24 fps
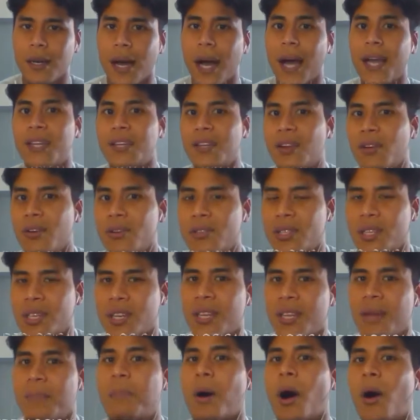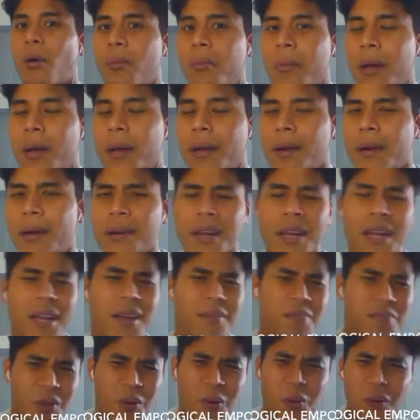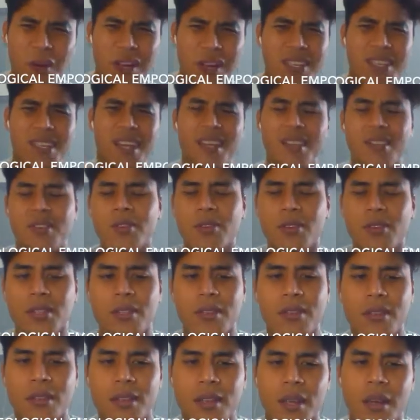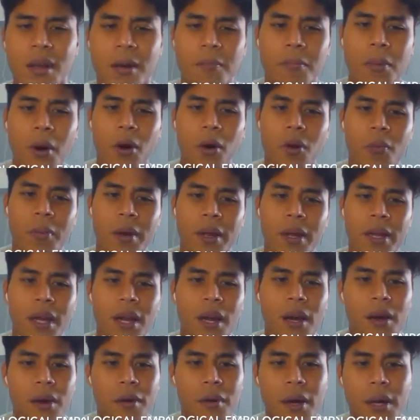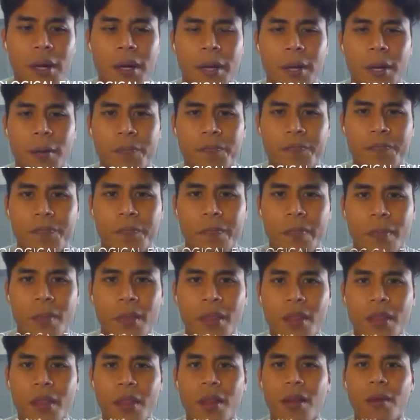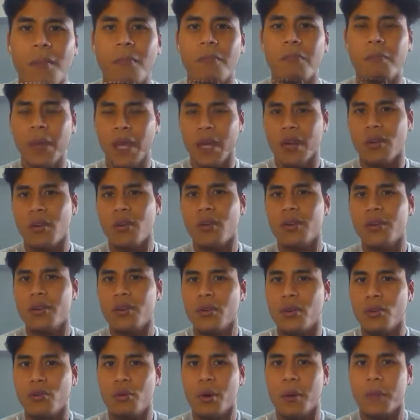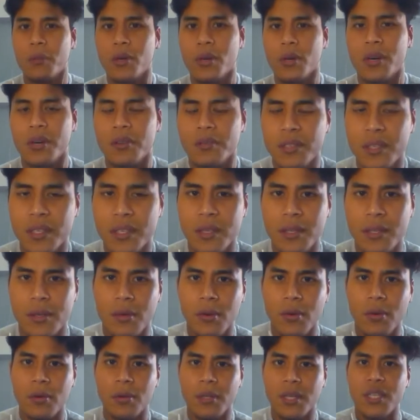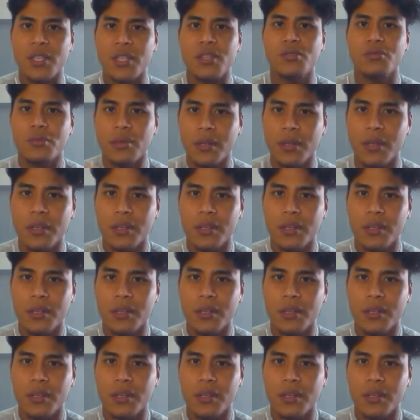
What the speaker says: ideological empowerment. Okay, what is ideological empowerment, right? Bitcoin or cryptocurrencies as a whole is